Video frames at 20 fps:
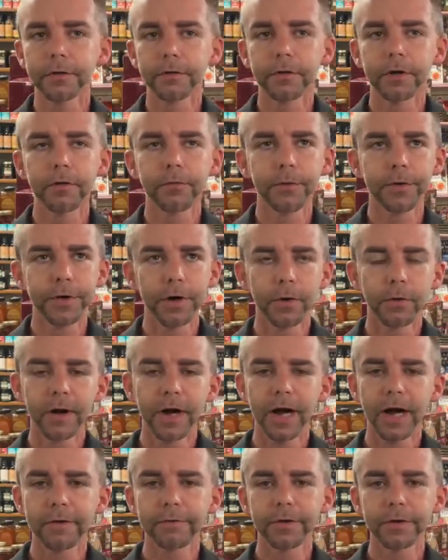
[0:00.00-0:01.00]
If we don't
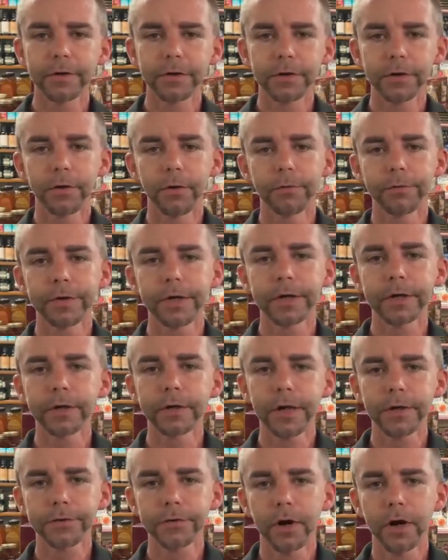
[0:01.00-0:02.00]
have it, you don't need it.
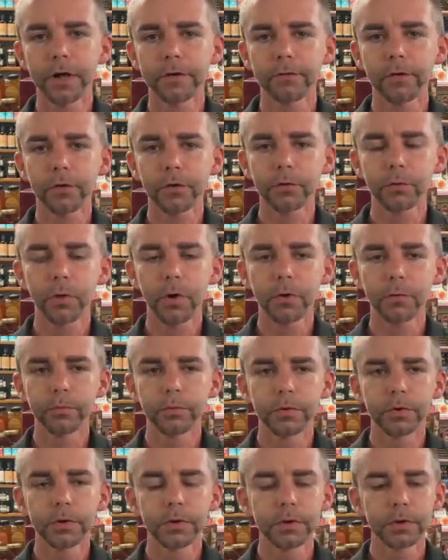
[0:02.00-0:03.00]
That's kind of our quote.